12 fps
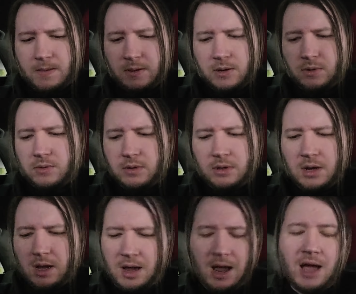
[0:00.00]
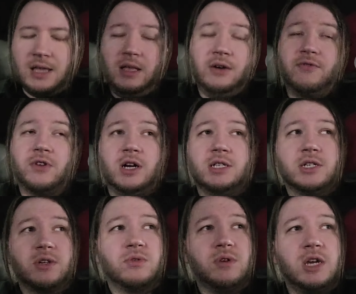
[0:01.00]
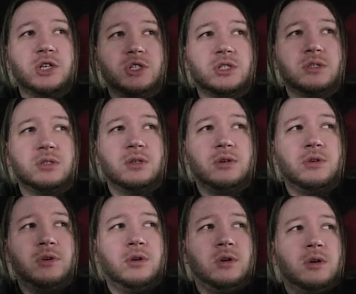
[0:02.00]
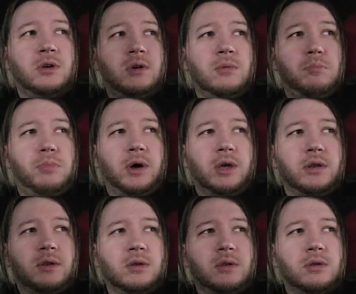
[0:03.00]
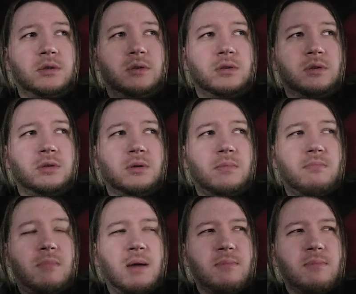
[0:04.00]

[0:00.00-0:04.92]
You know, I love content creation, but my